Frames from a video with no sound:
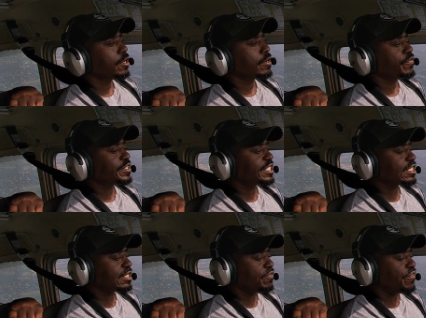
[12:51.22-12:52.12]
Looking for
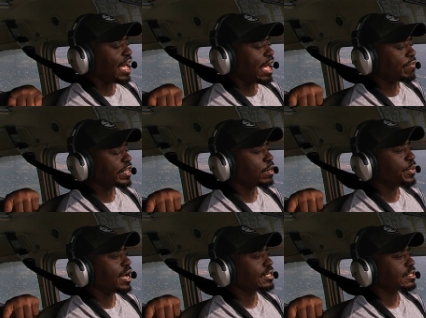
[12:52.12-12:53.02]
65
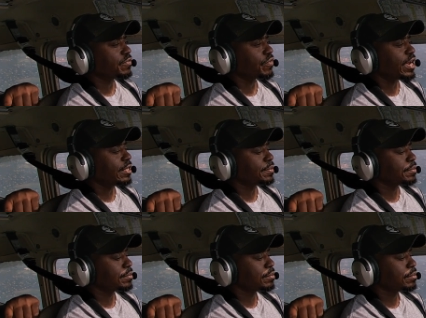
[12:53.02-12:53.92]
and a positive rate.
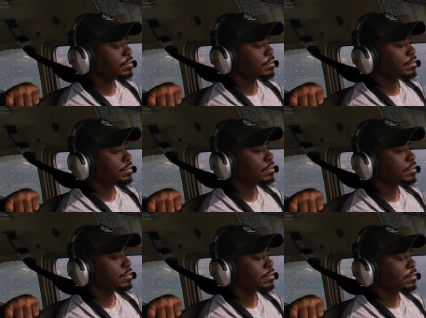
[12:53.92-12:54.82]
Level
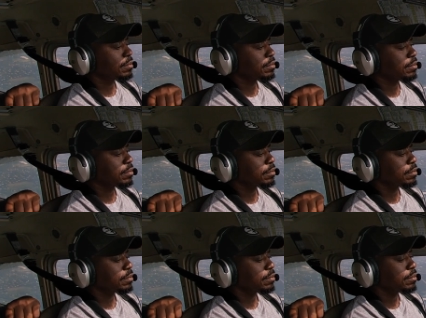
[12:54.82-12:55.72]
Kilo pop up,
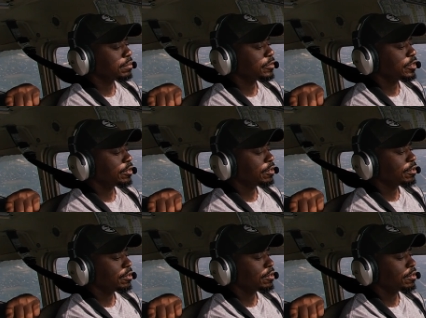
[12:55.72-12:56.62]
6 miles
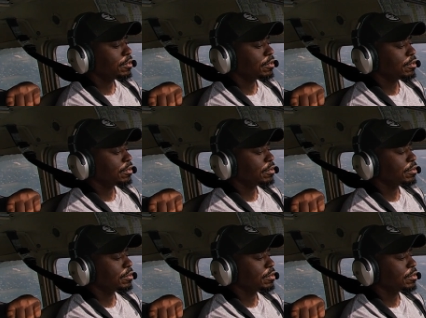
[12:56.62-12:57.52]
on the west, coming in
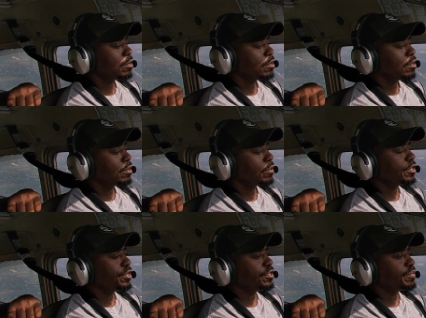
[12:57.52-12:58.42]
for
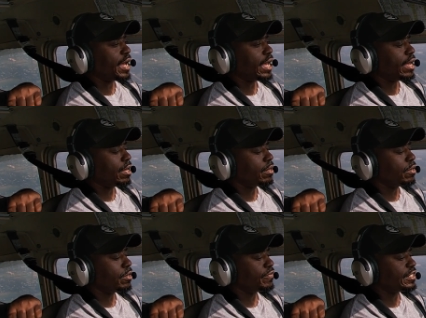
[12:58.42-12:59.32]
my
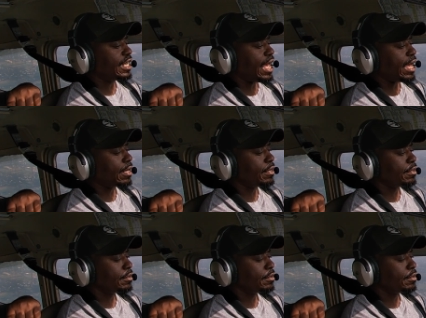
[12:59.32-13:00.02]
angle of attack.